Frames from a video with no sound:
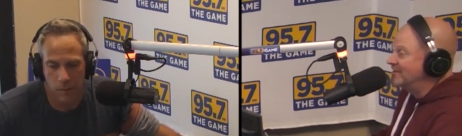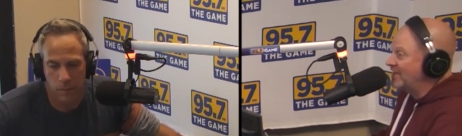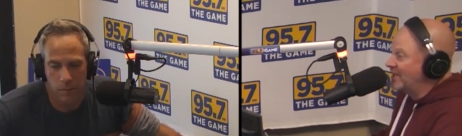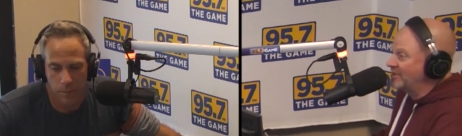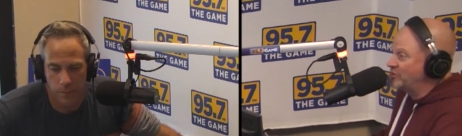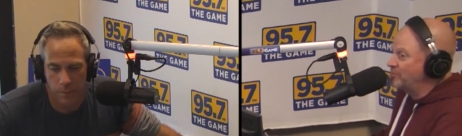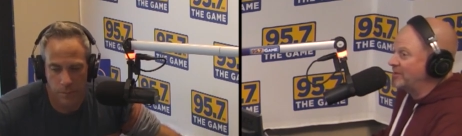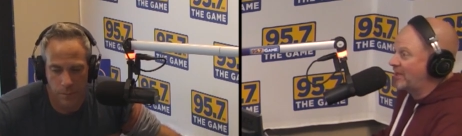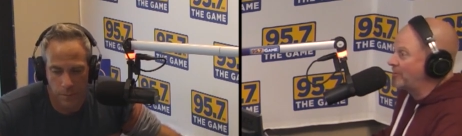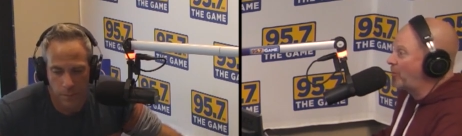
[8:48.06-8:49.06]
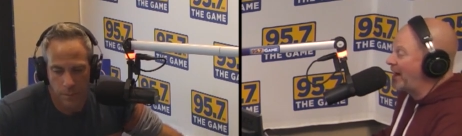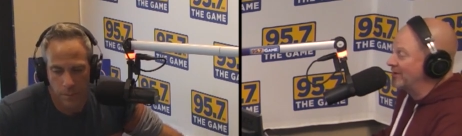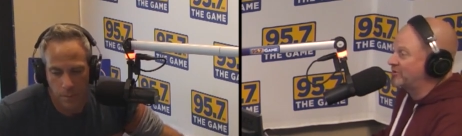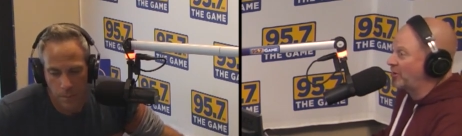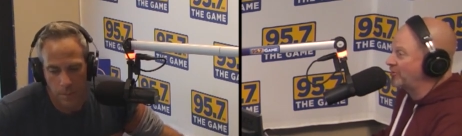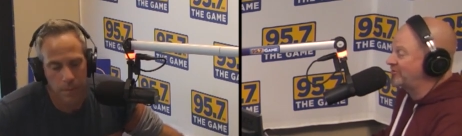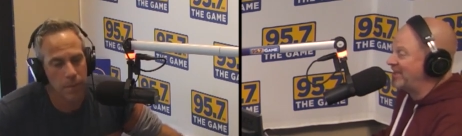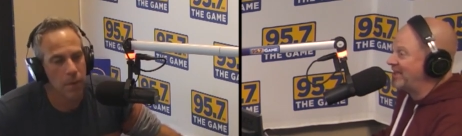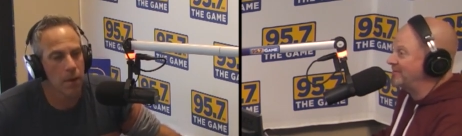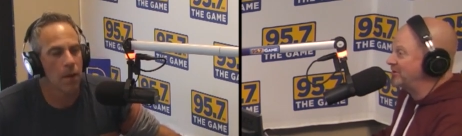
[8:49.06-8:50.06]
Speaker 1: And you become a wild card
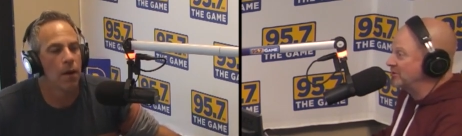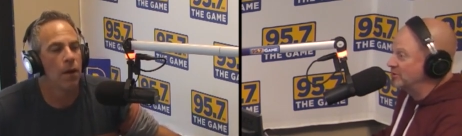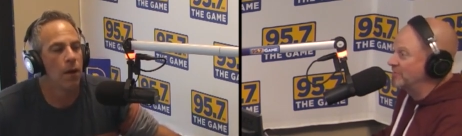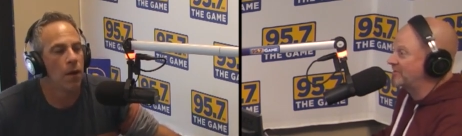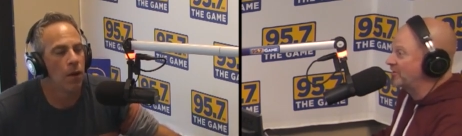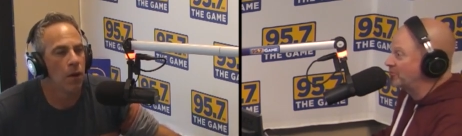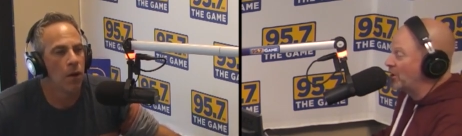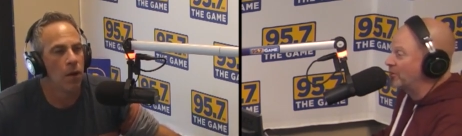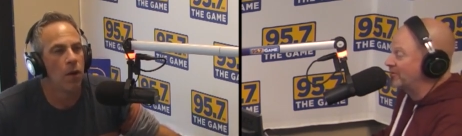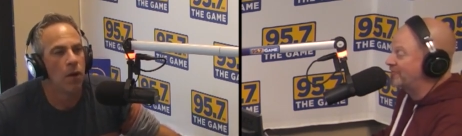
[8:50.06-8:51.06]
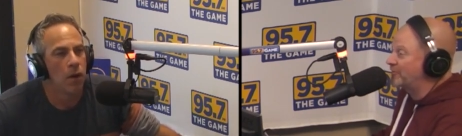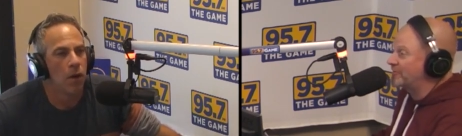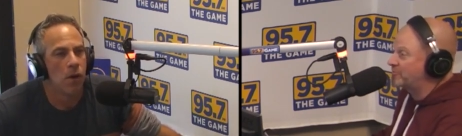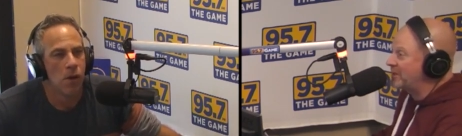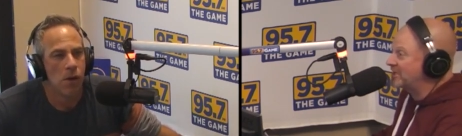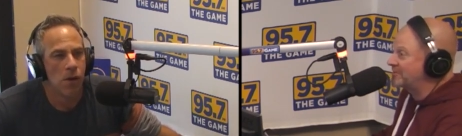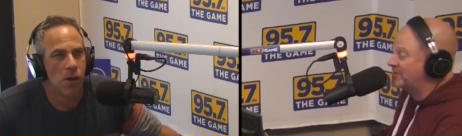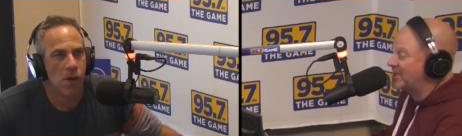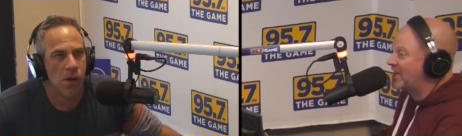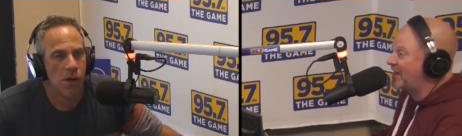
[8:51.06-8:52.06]
team and you lose on the road in the first week of the
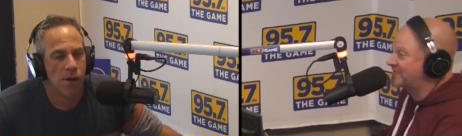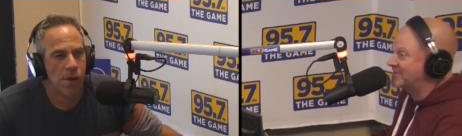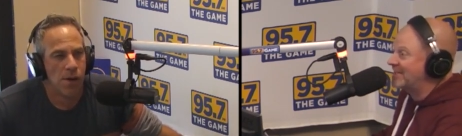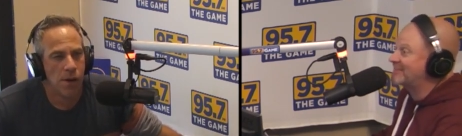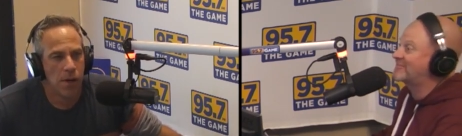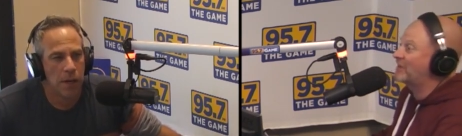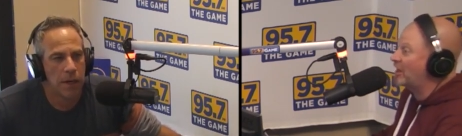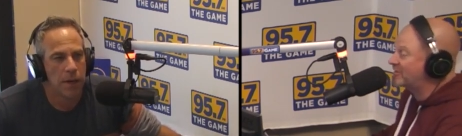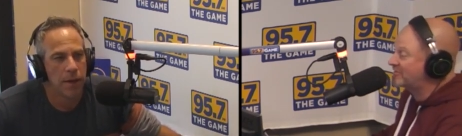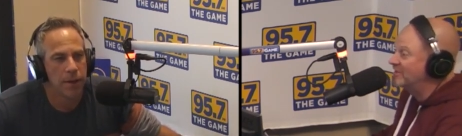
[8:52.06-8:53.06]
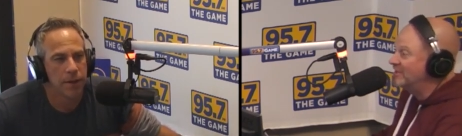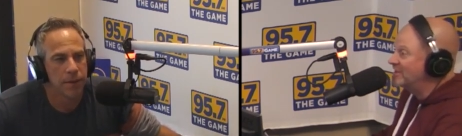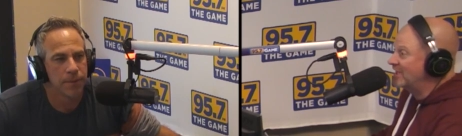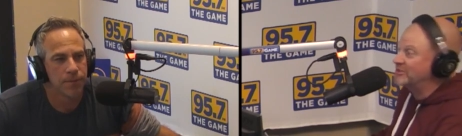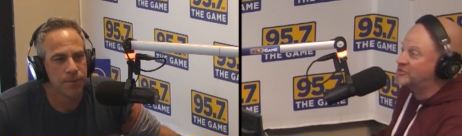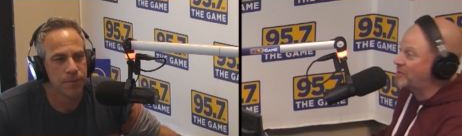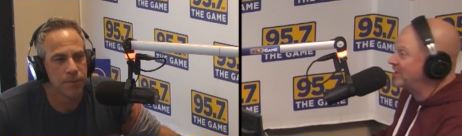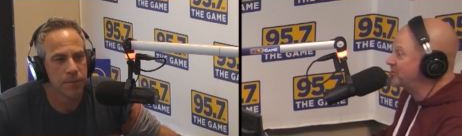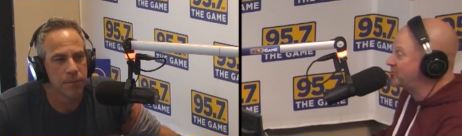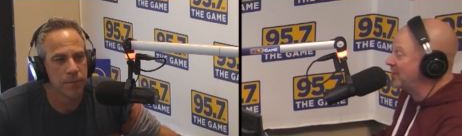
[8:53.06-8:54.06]
playoffs, and that sucks. And you
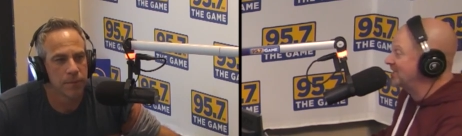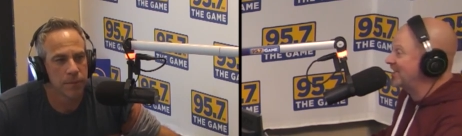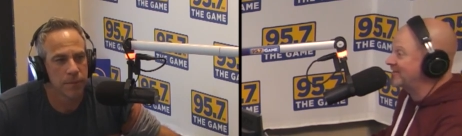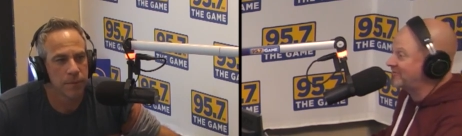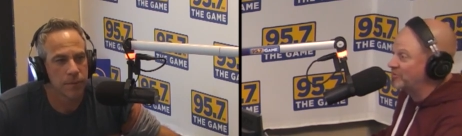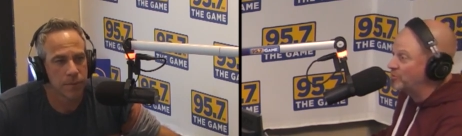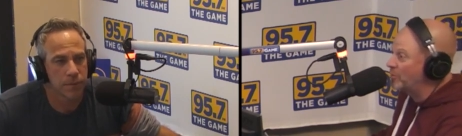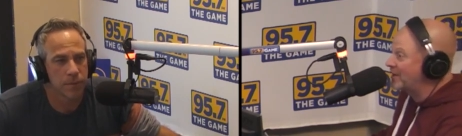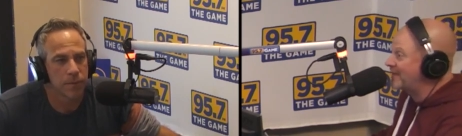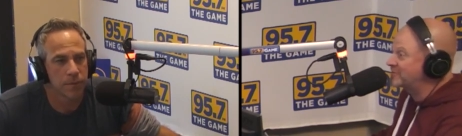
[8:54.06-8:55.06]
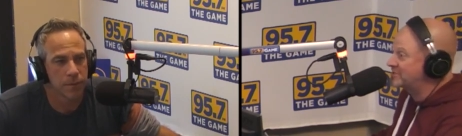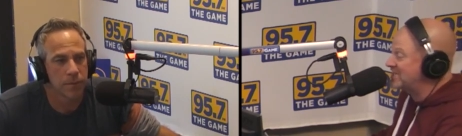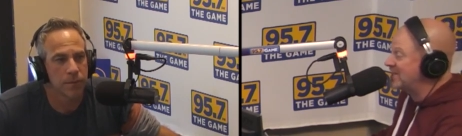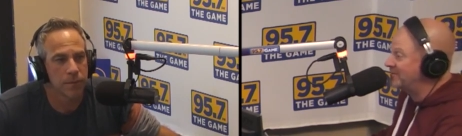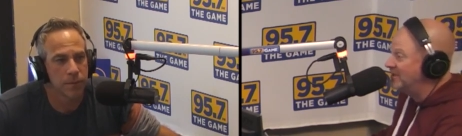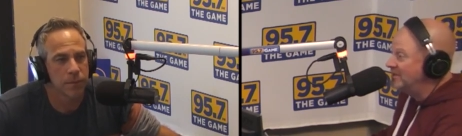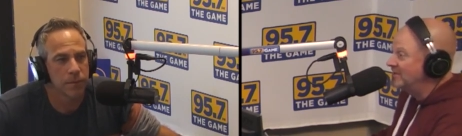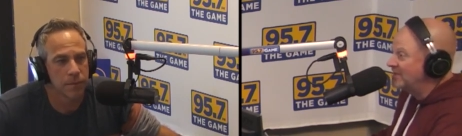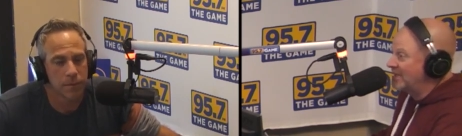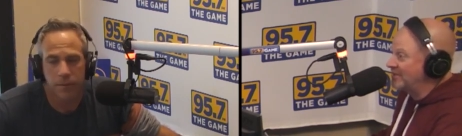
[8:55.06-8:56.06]
traded Trey Lance to whatever team,
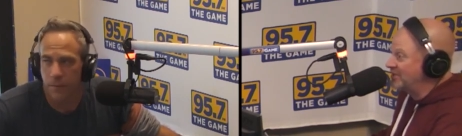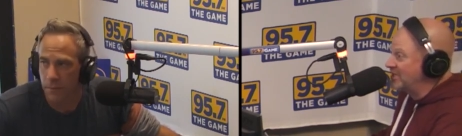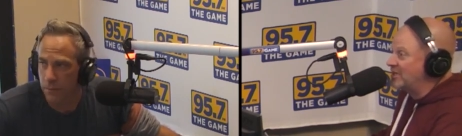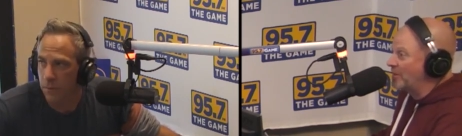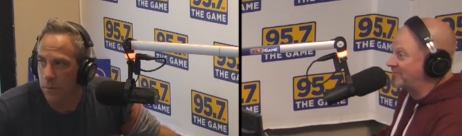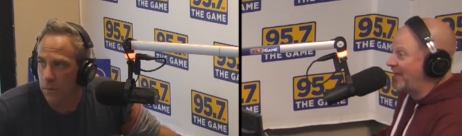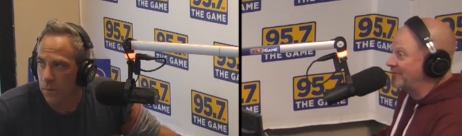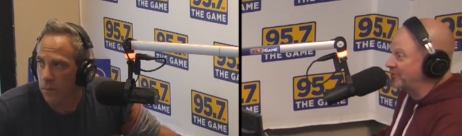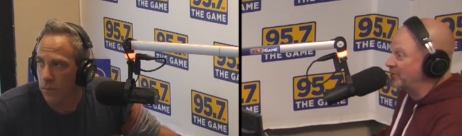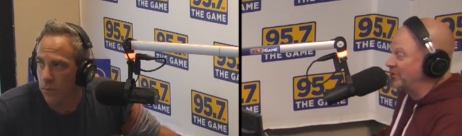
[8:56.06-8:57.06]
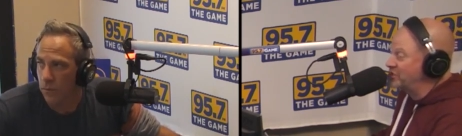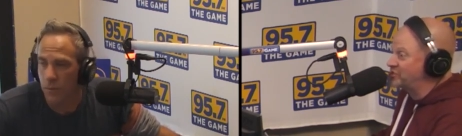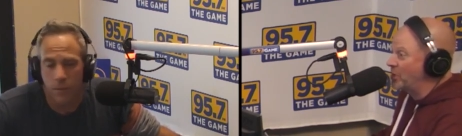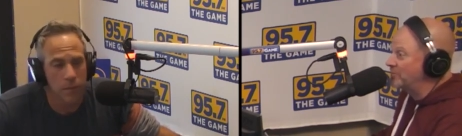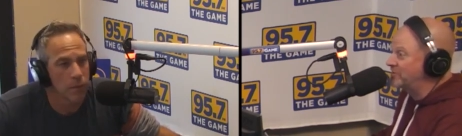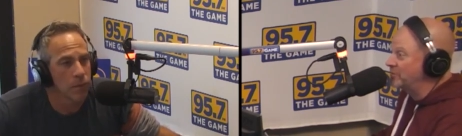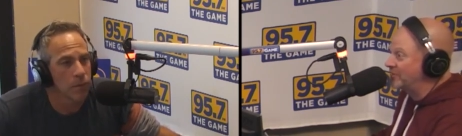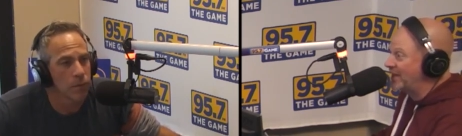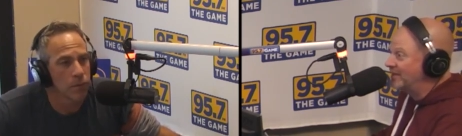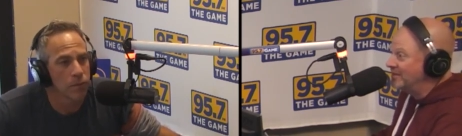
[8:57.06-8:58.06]
and he goes out there and he shows you
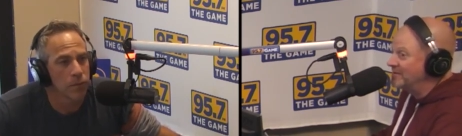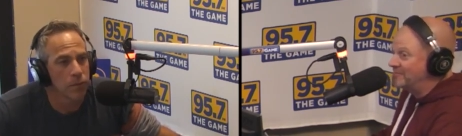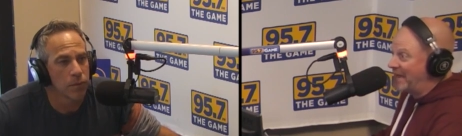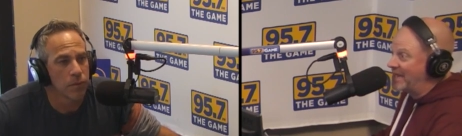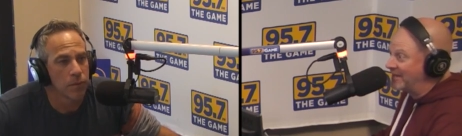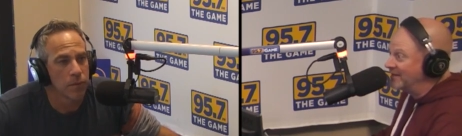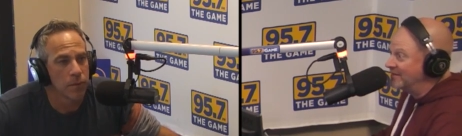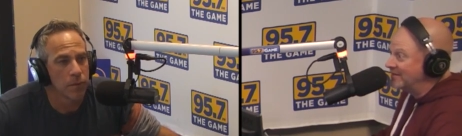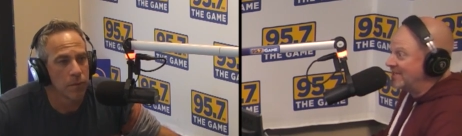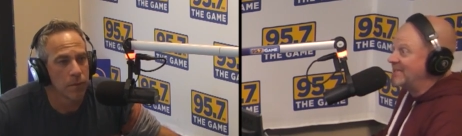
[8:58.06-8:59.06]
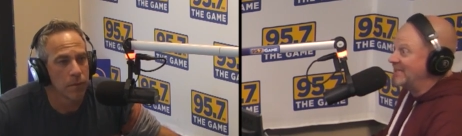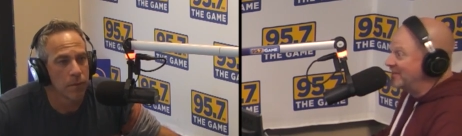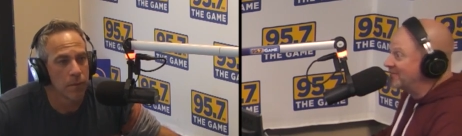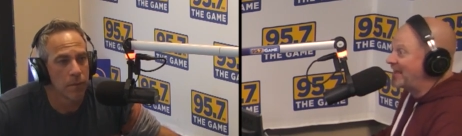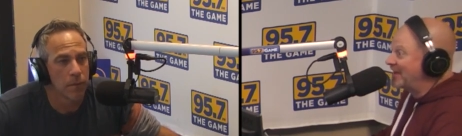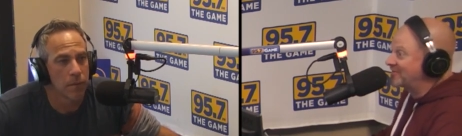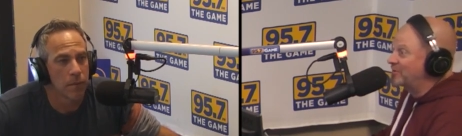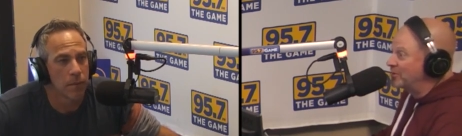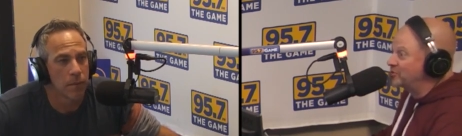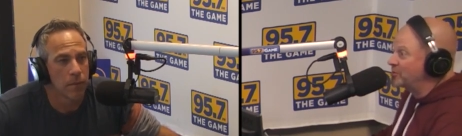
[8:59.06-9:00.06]
that, man, he is as
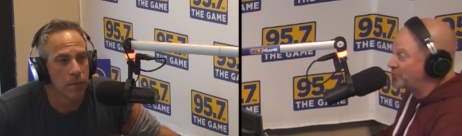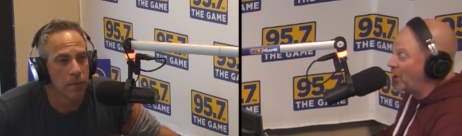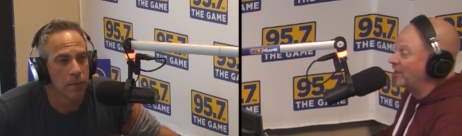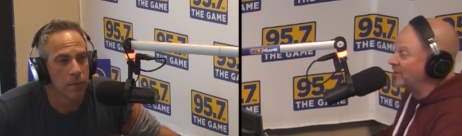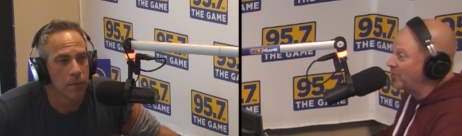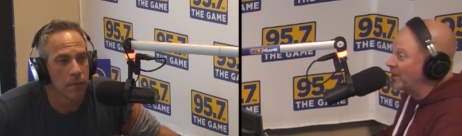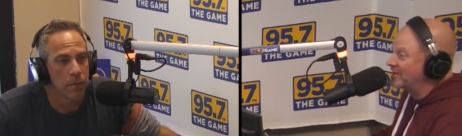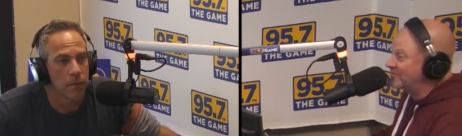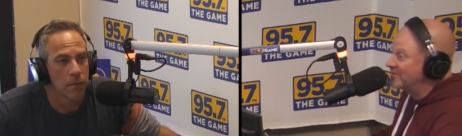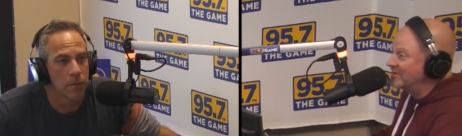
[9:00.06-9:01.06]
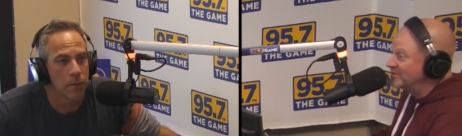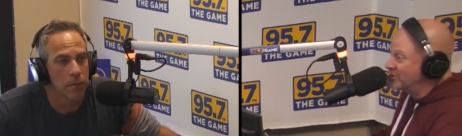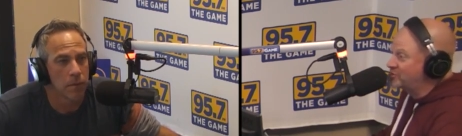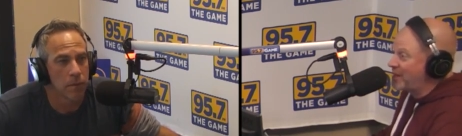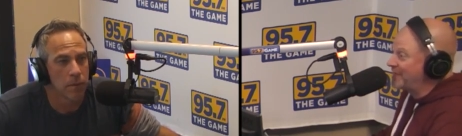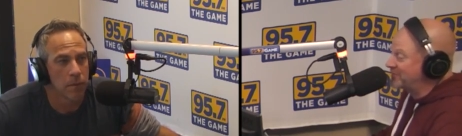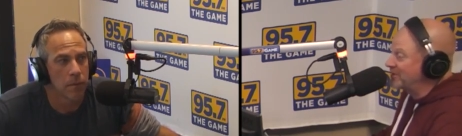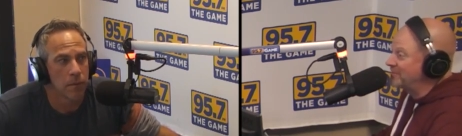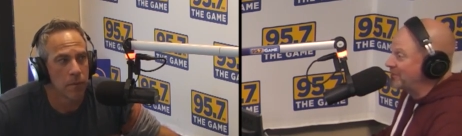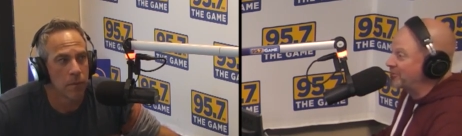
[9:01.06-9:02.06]
good as you thought he was. You drafted
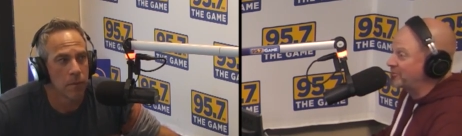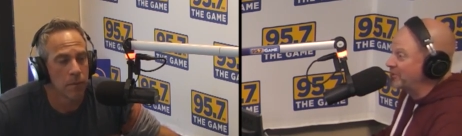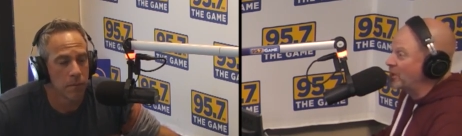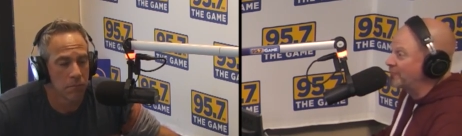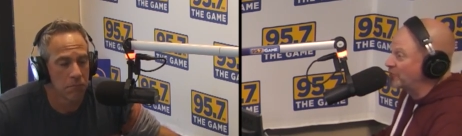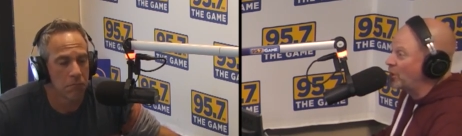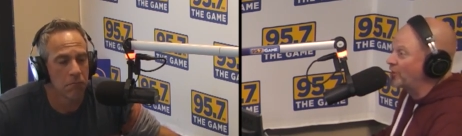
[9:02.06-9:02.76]
him number 3 overall